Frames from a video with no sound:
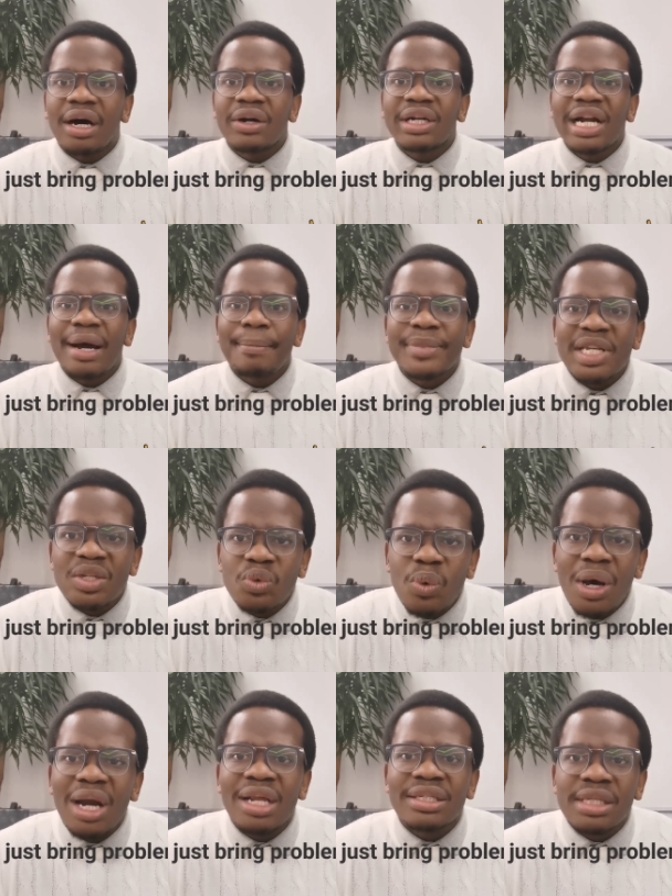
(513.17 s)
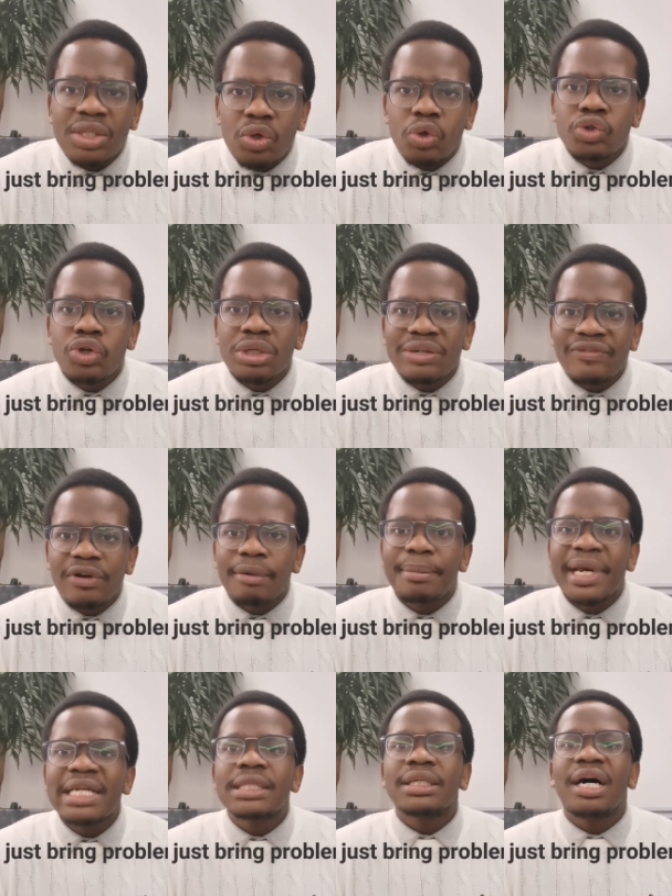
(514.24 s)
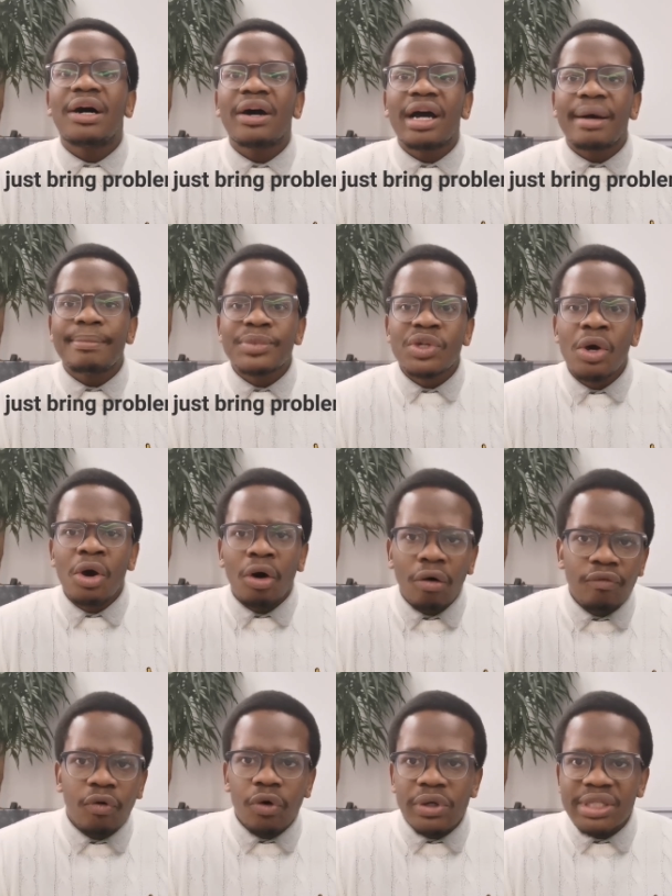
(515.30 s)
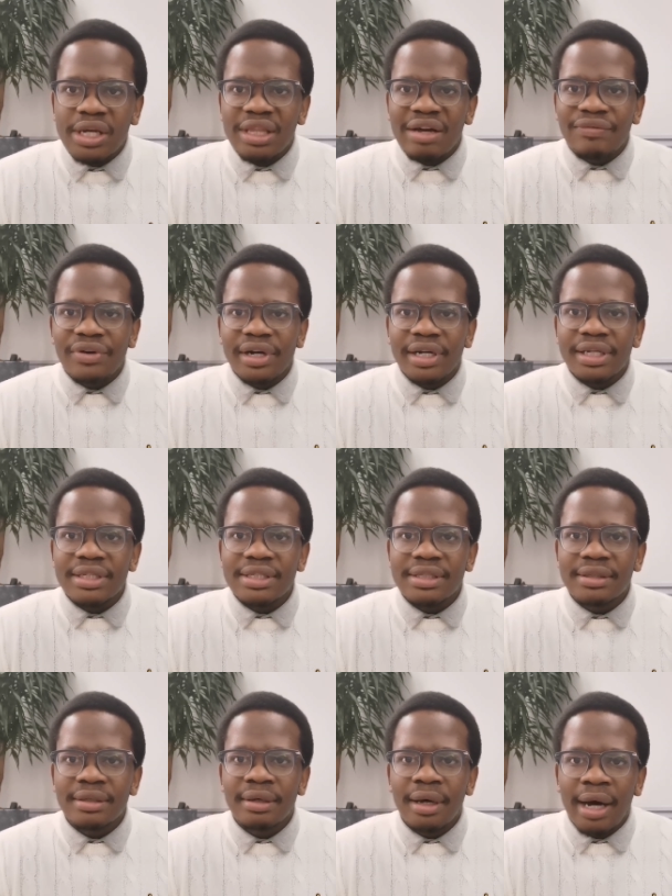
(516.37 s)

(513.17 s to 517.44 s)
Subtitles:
outcomes as well as the socio-developmental outcomes of all South Africans.